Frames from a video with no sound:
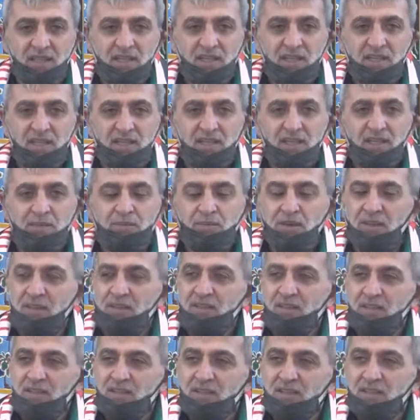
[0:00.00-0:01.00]
The
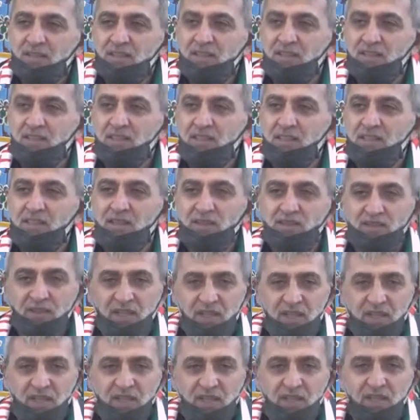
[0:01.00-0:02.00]
brother did a
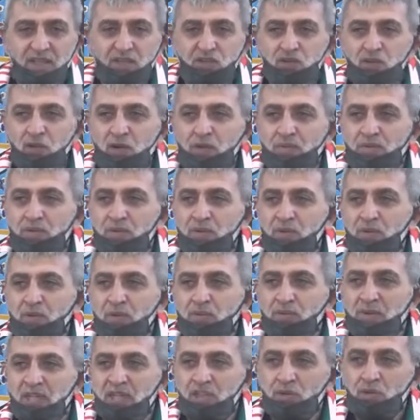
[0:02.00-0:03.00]
very great job. We
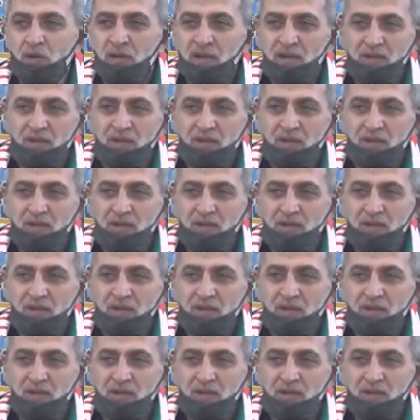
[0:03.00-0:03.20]
make dua